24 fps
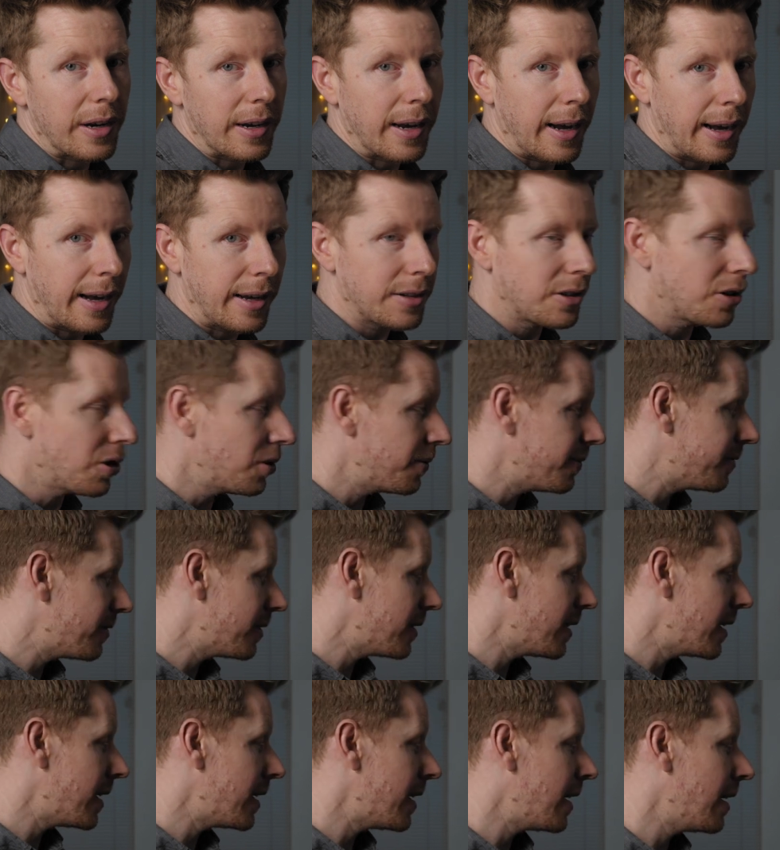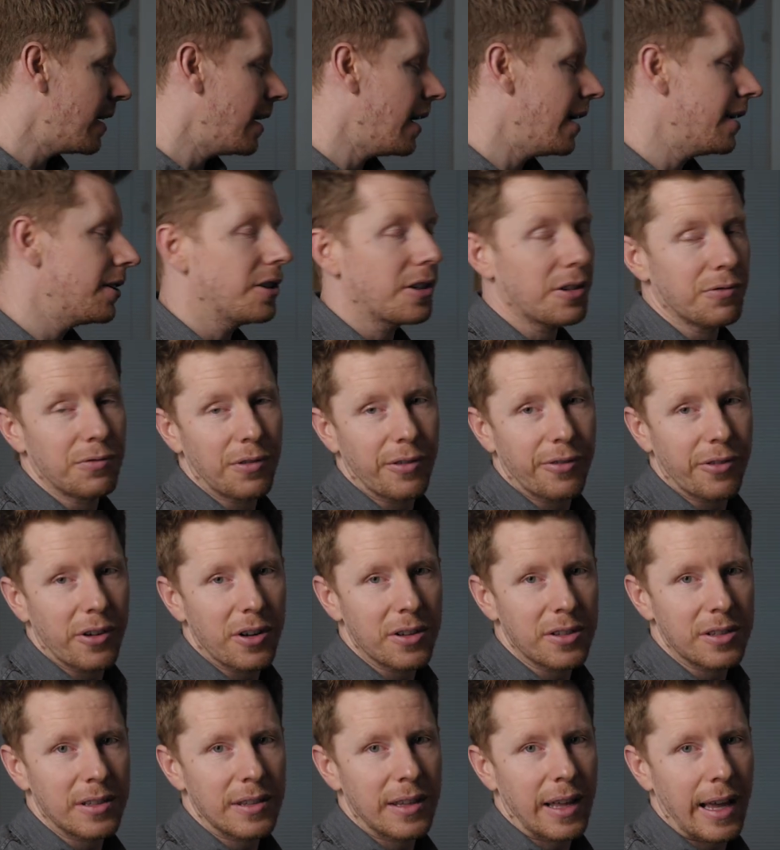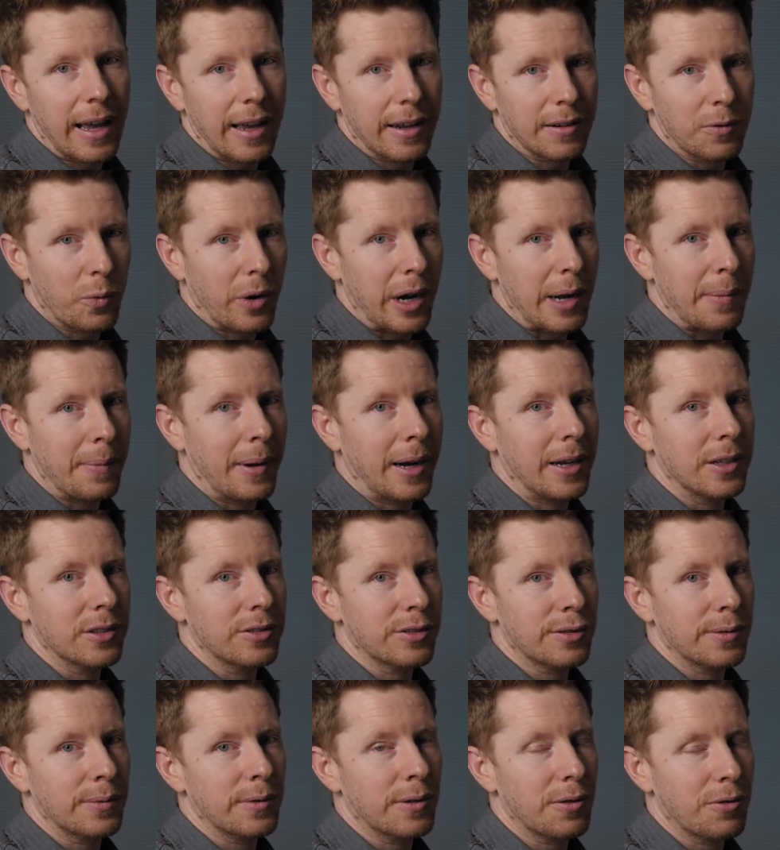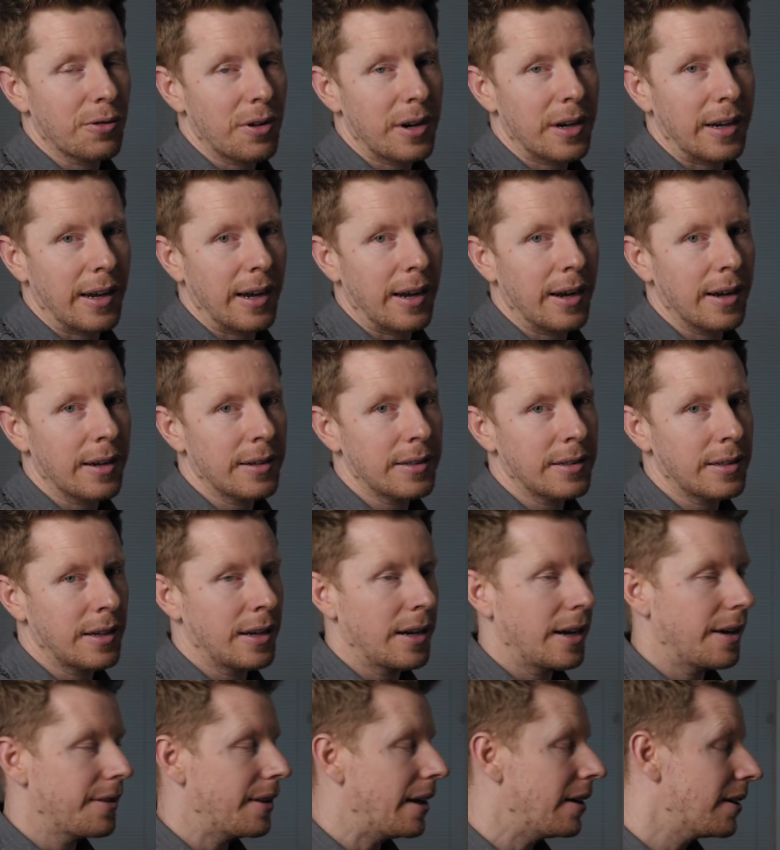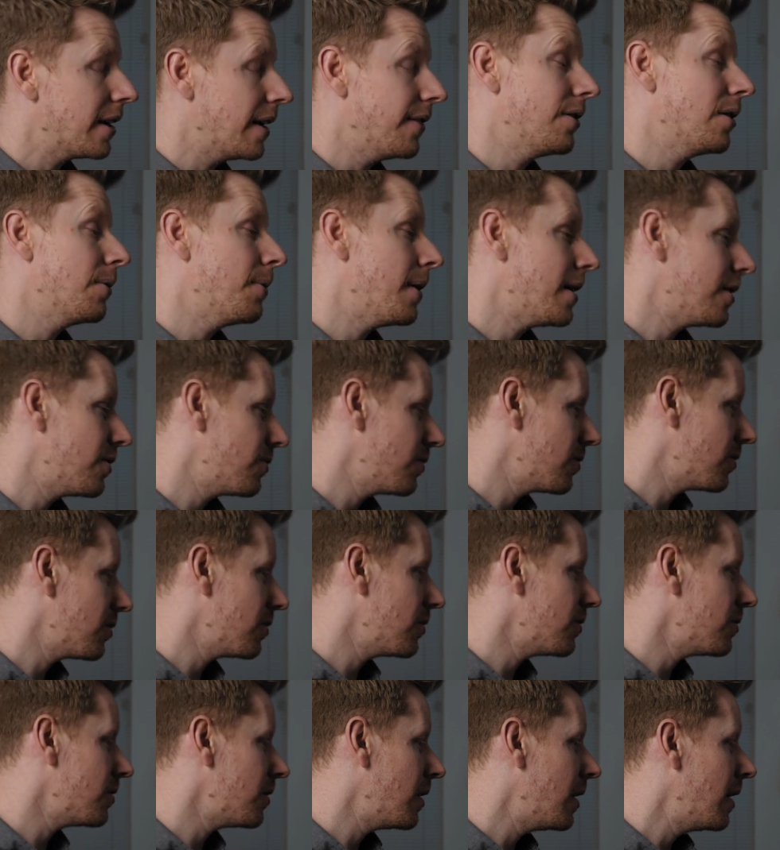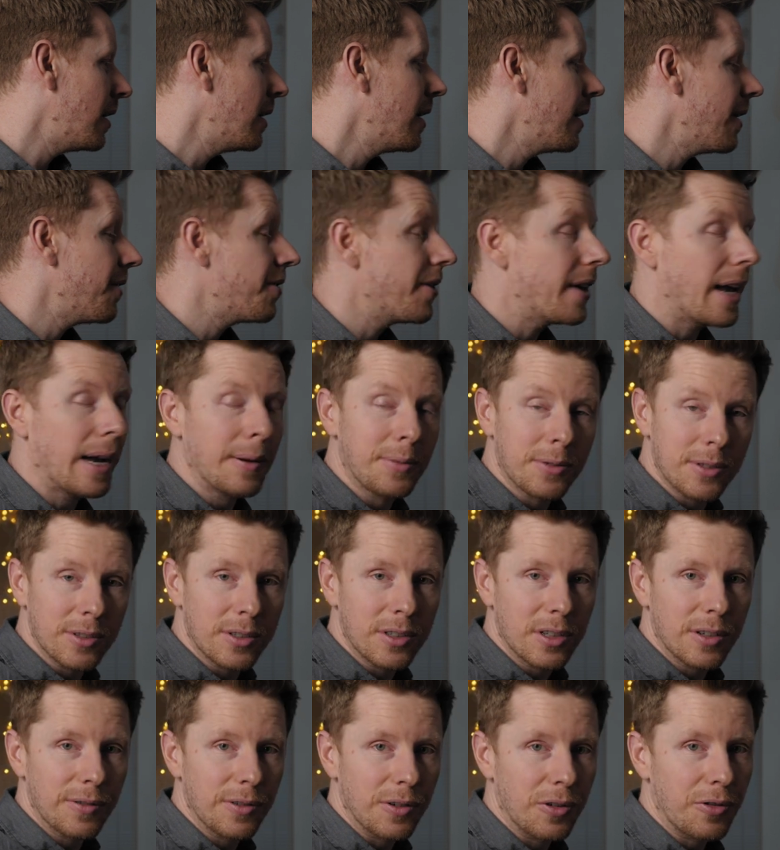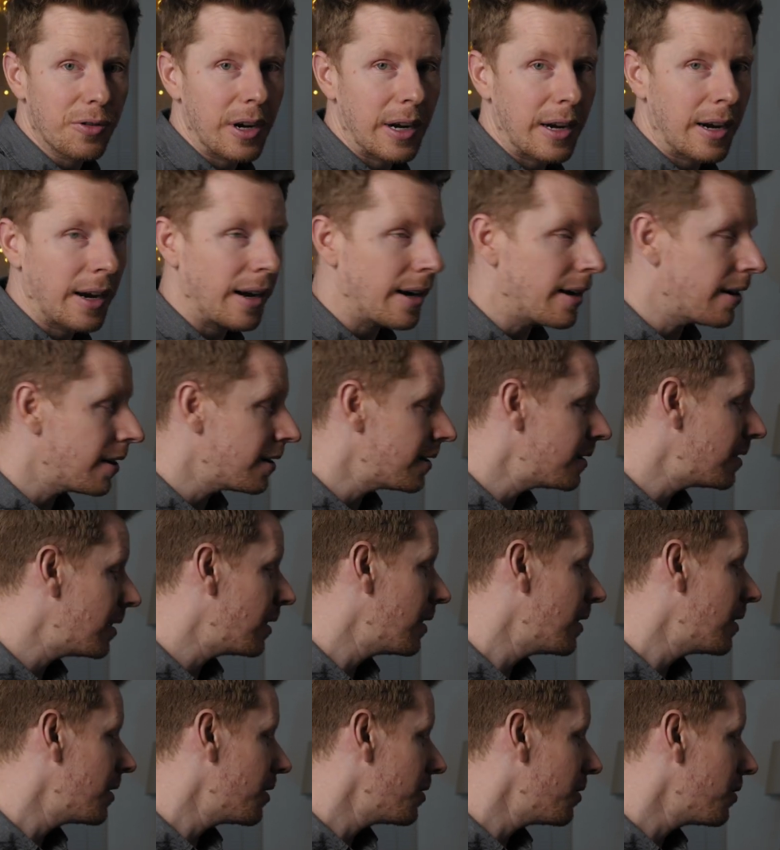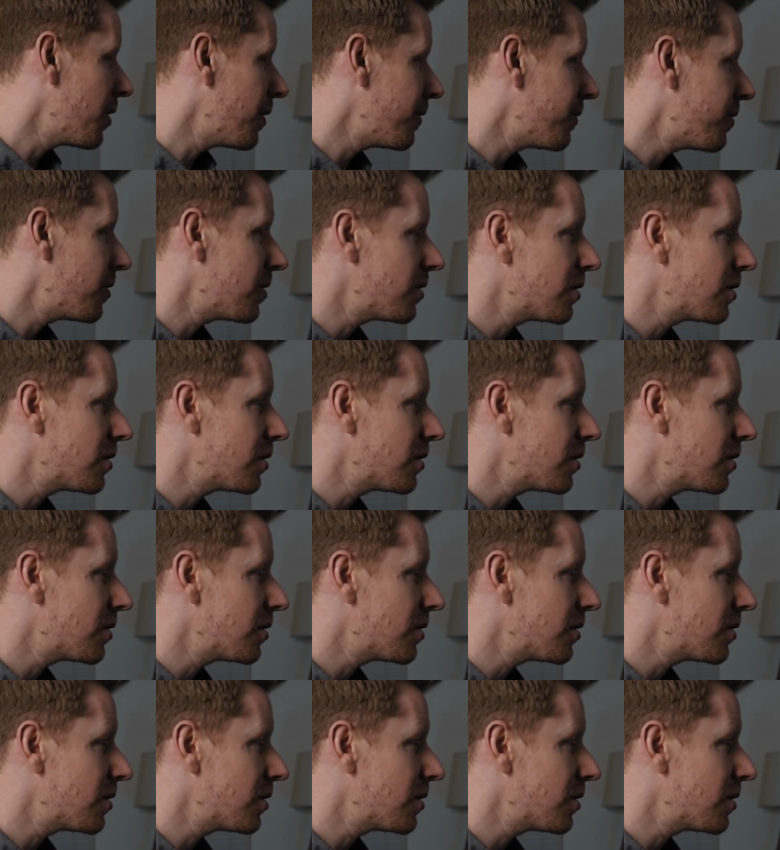card hopefully, and you can refer to that and white balance from the grey card, and that'll give you the best result. In the absence of a grey card, you're looking for